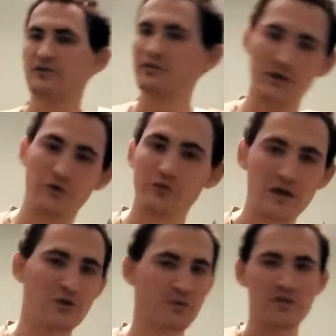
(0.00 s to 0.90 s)
liquid
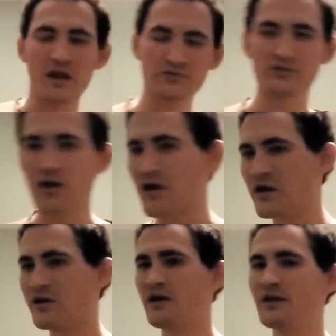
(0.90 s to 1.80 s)
retina with the
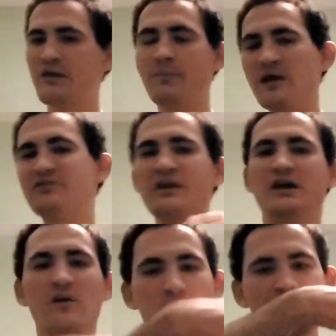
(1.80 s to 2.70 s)
XR to basically
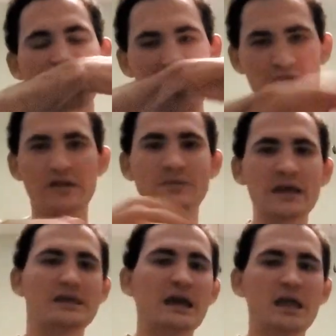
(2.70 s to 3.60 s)
cover up the fact that
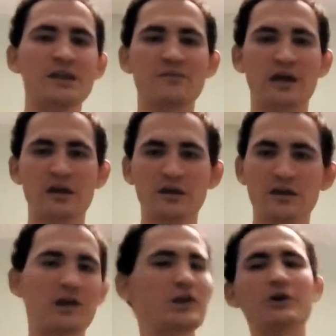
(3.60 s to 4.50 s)
they can't innovate.
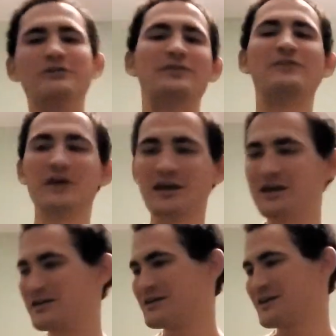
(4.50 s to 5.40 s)
And you know it's
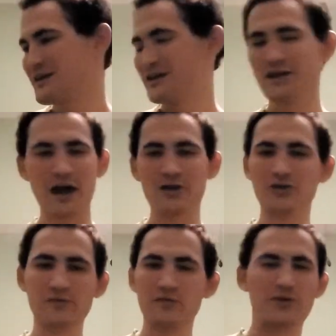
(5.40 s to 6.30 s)
funny? I don't know
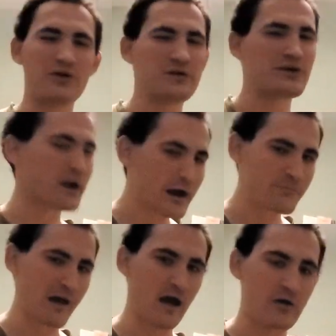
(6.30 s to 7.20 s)
if you've heard of their
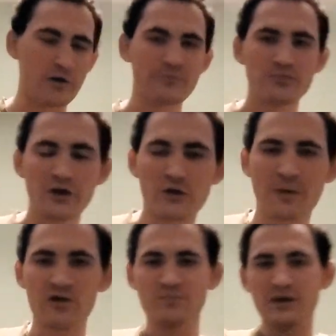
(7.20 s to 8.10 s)
AirPower. Their
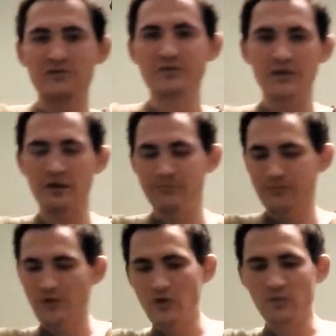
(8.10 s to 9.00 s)
power is basically
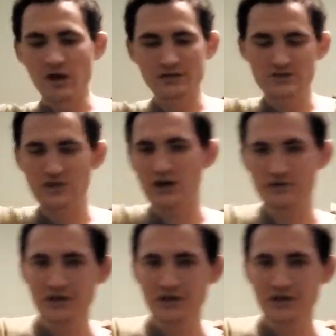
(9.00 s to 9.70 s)
a wireless charge.